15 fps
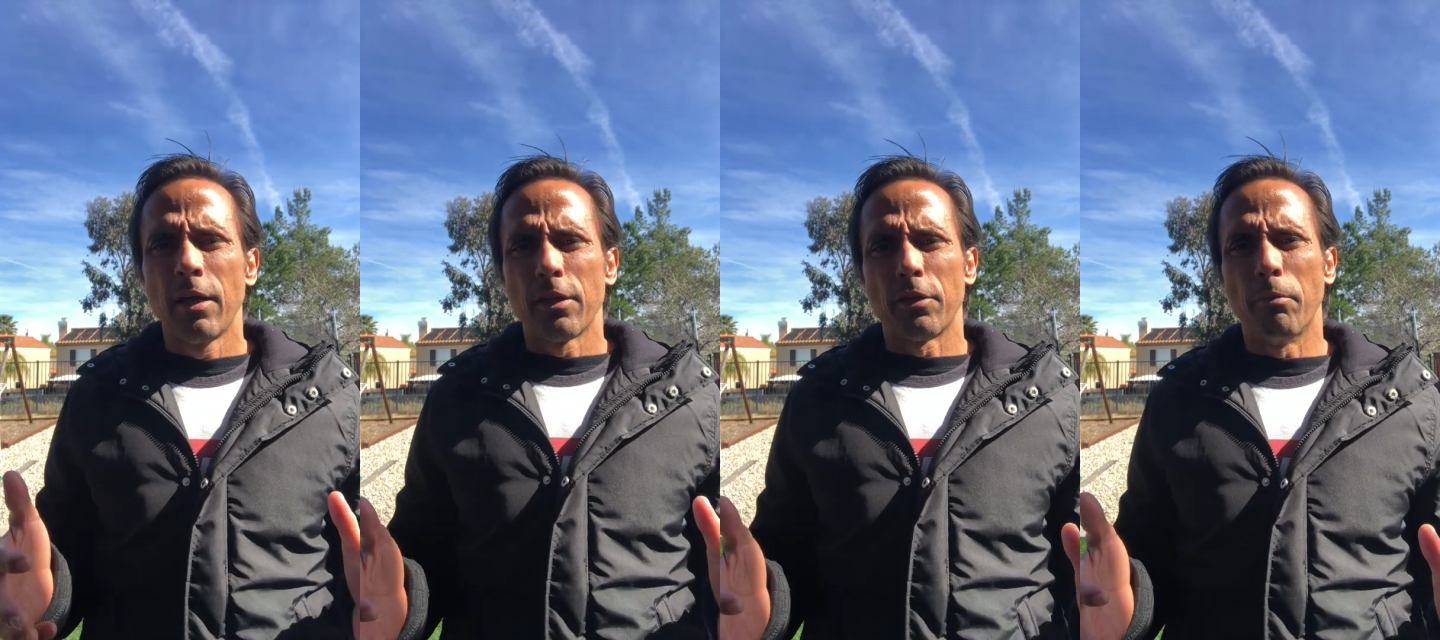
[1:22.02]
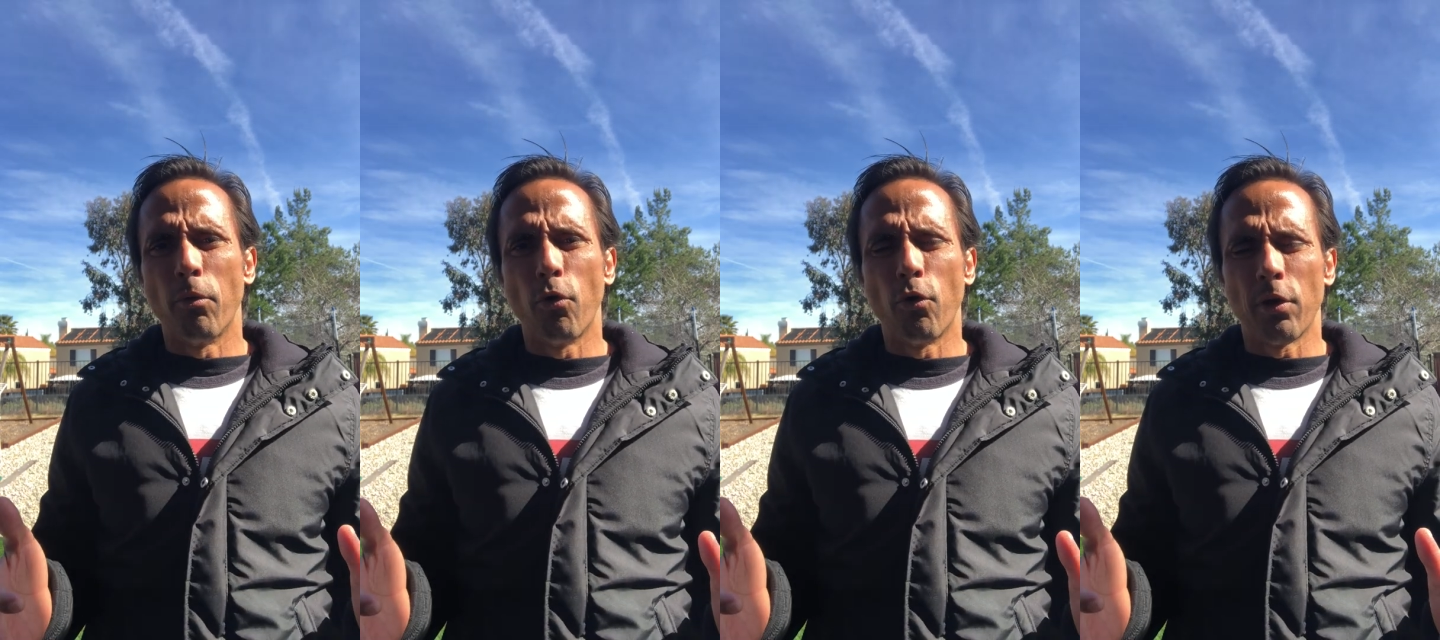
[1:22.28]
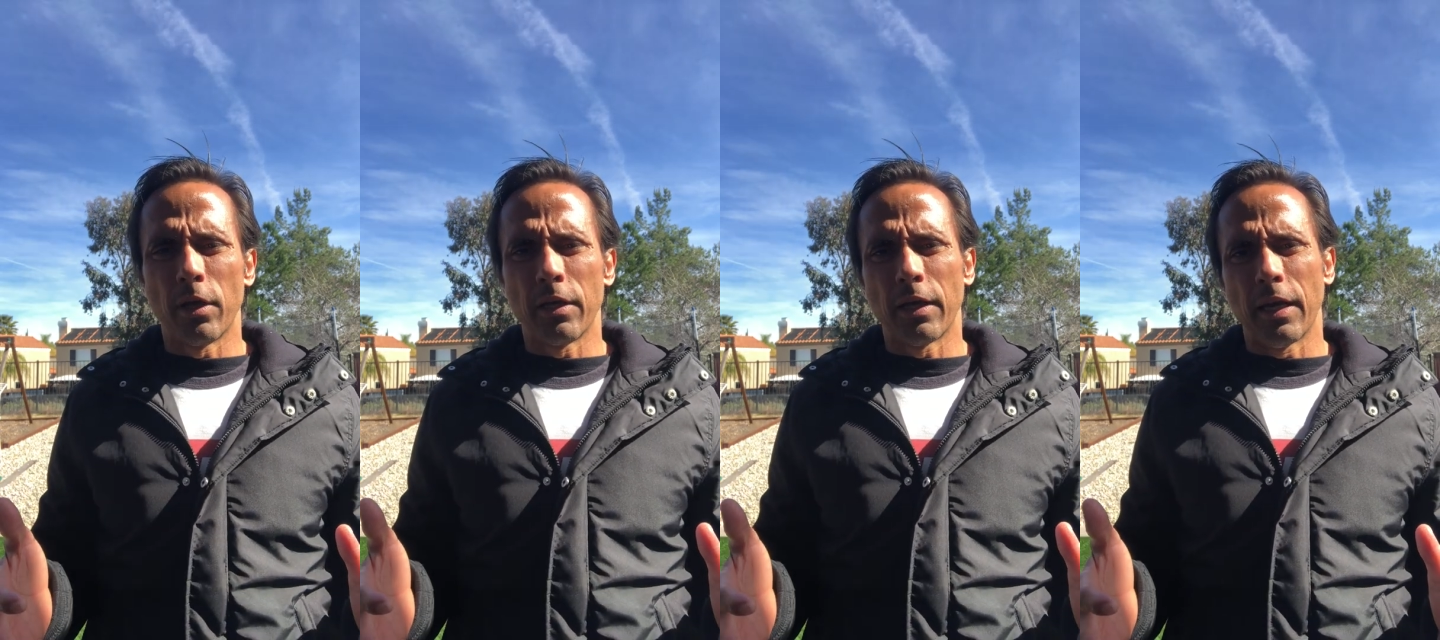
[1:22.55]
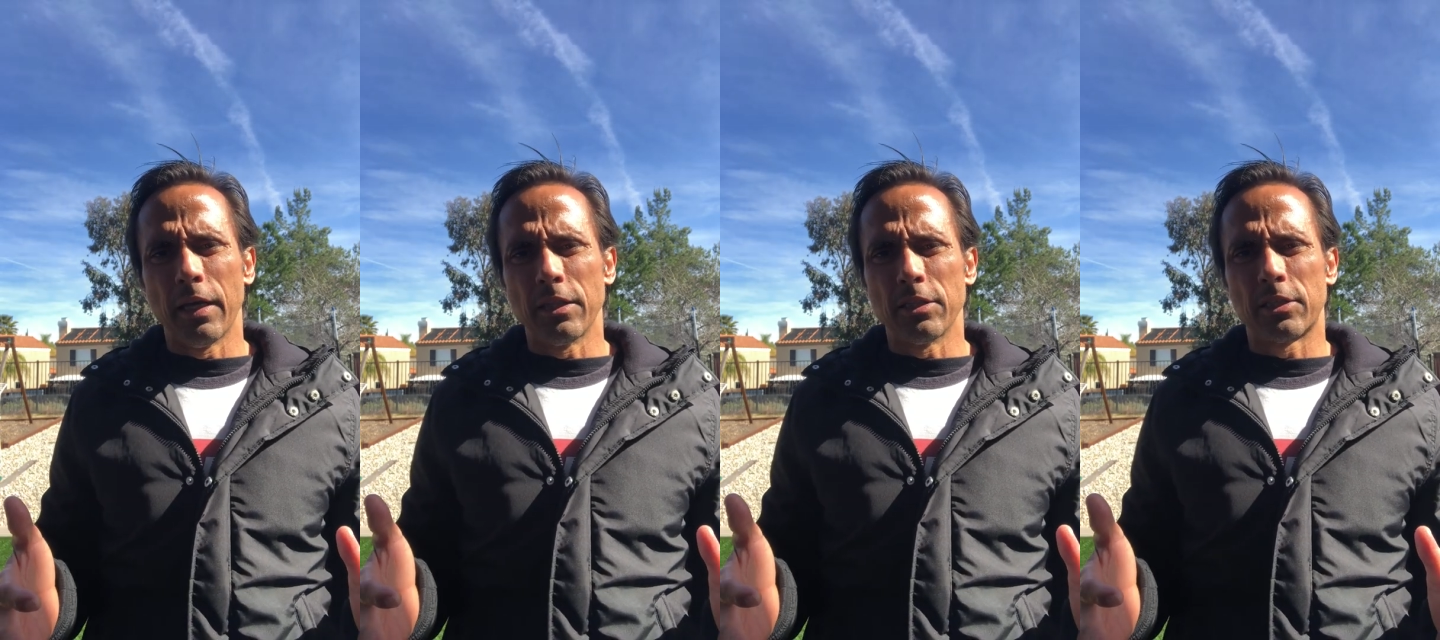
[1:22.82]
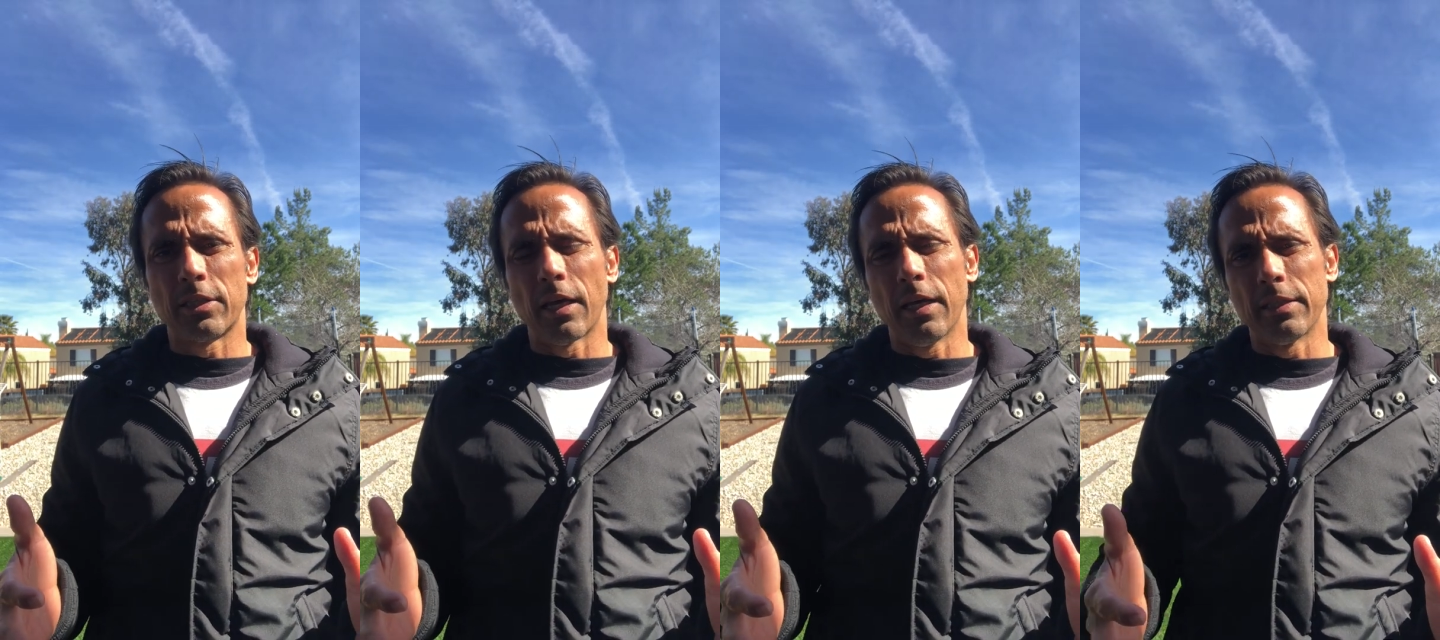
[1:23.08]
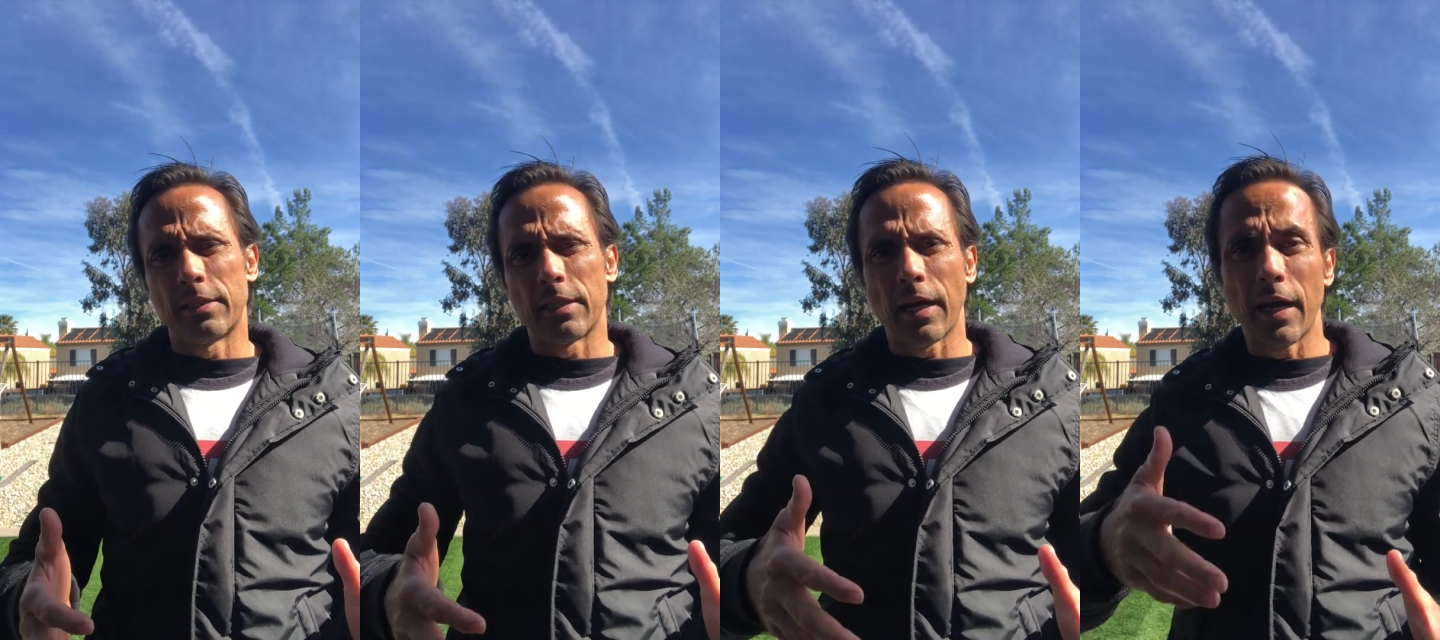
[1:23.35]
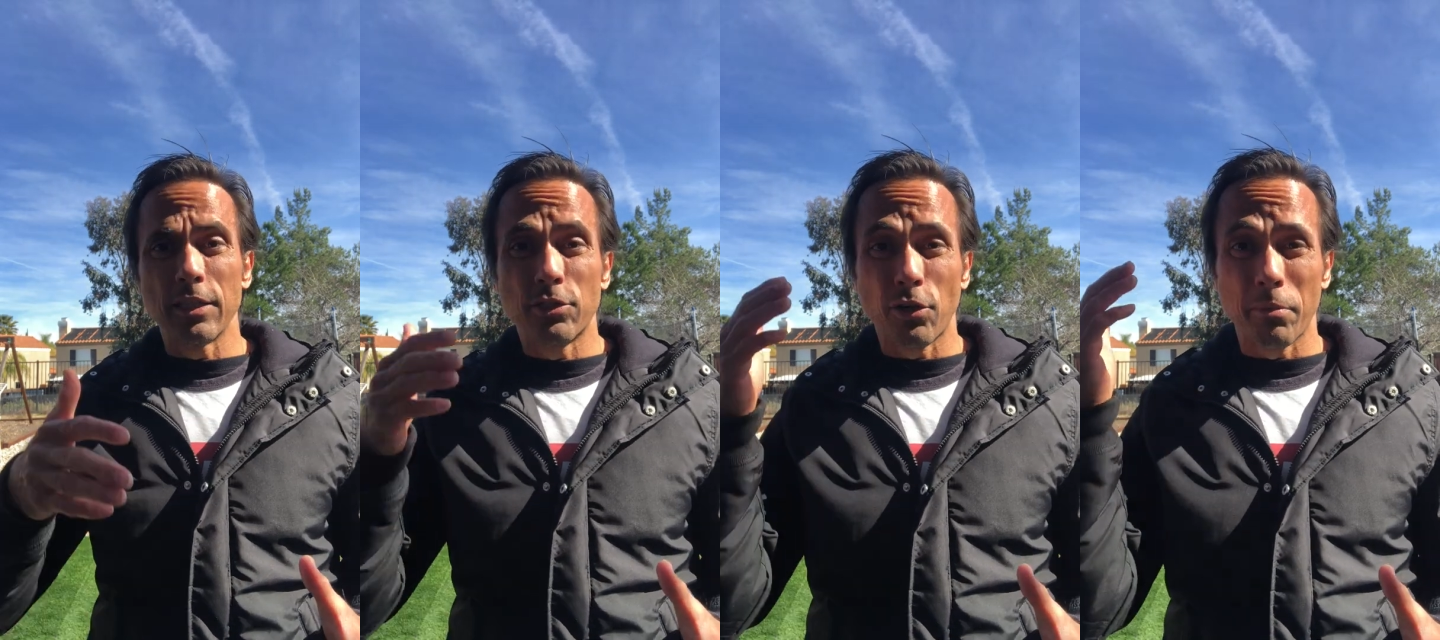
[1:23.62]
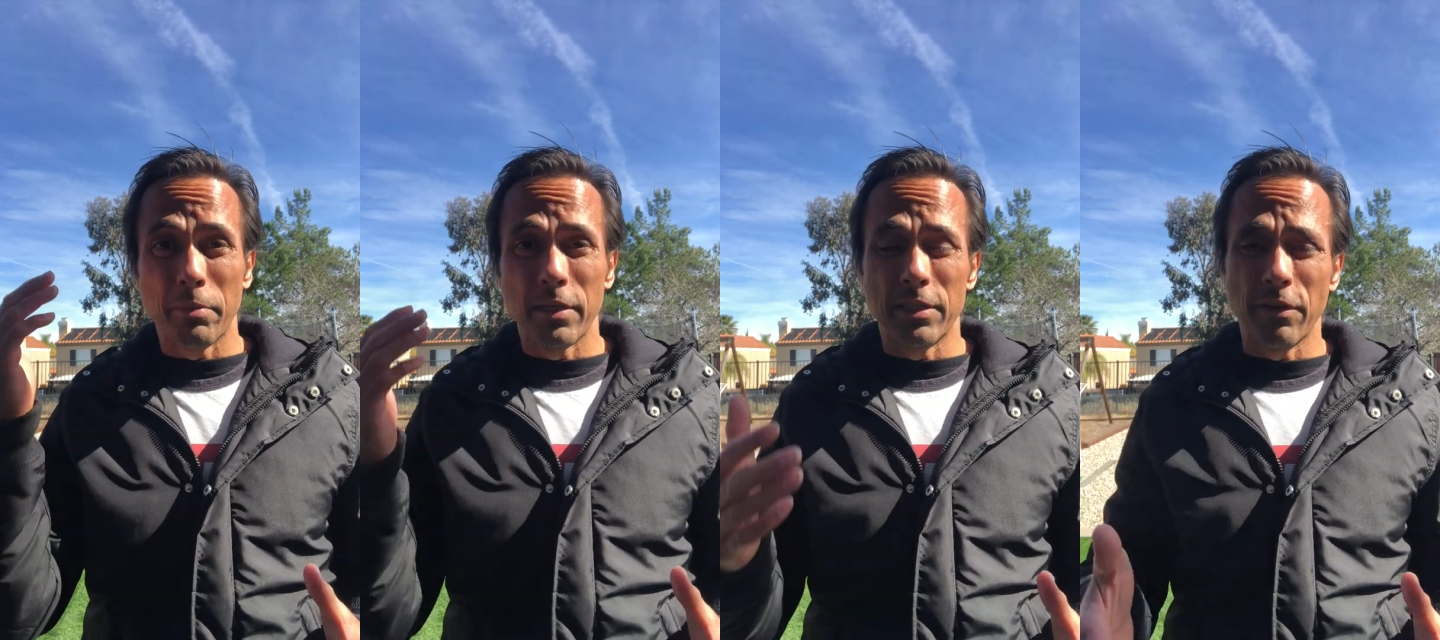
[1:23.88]
the morning and you say, today's
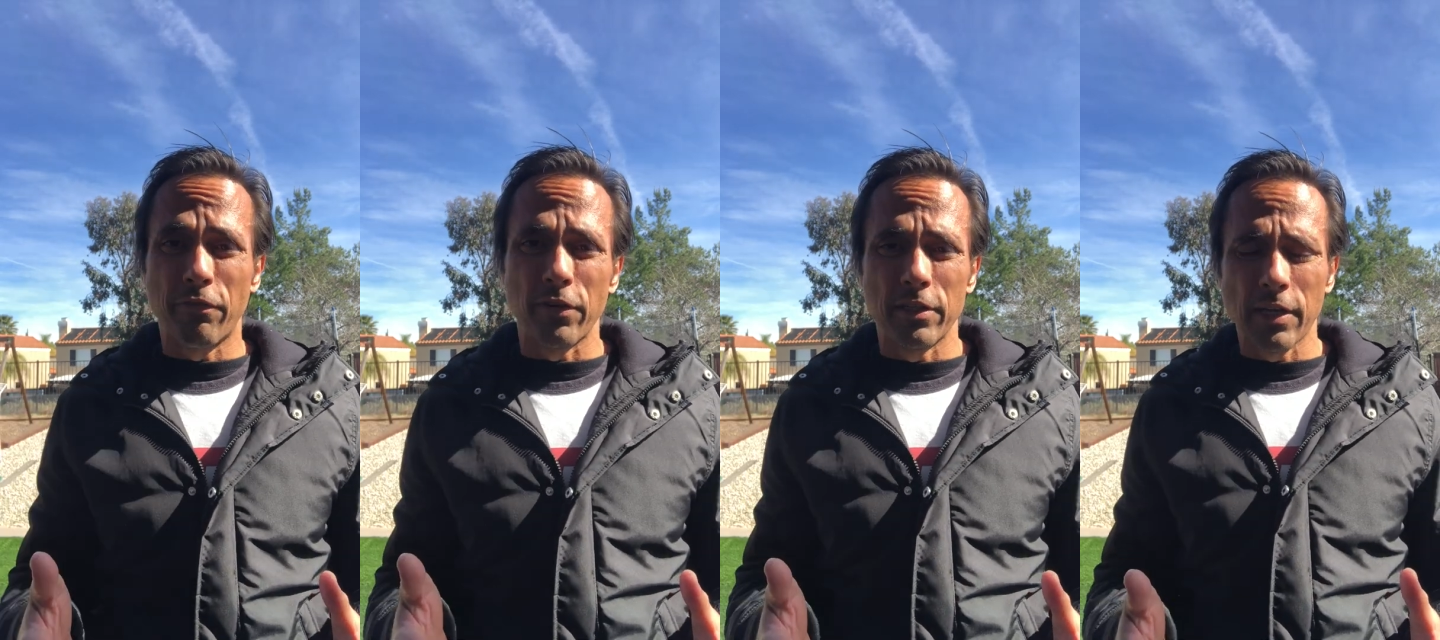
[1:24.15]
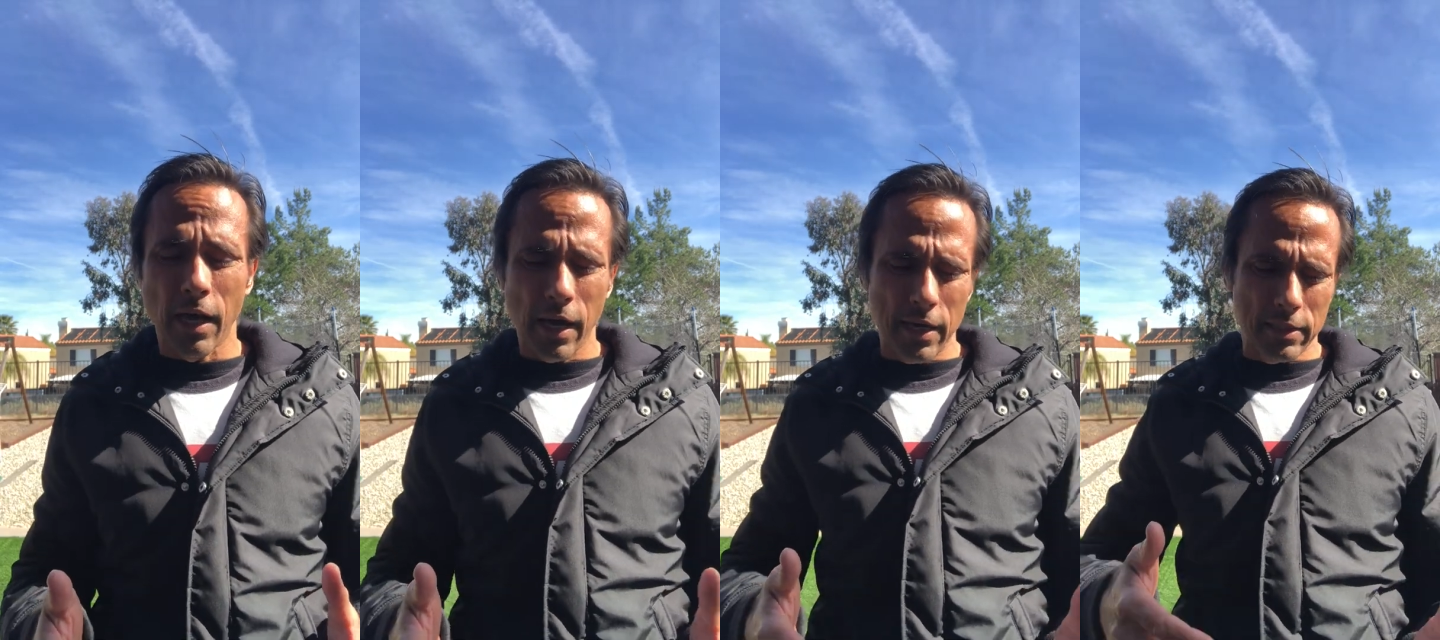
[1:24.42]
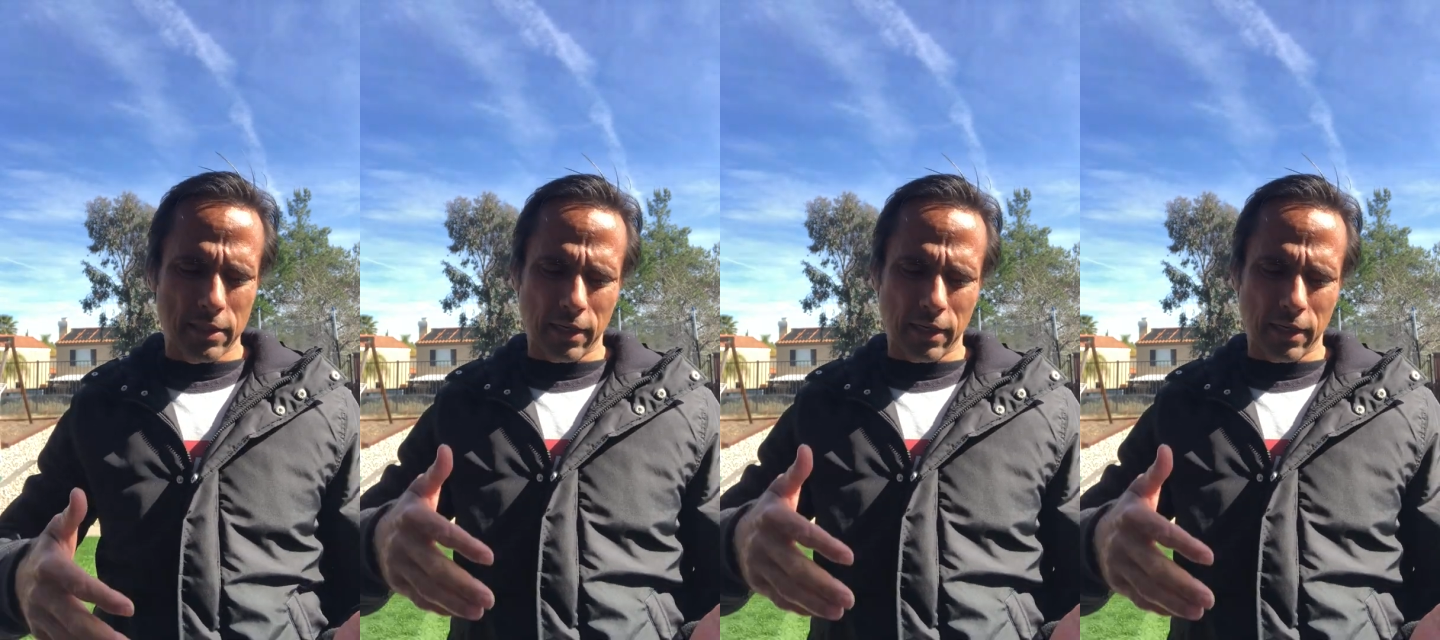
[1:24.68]
going to be a different day,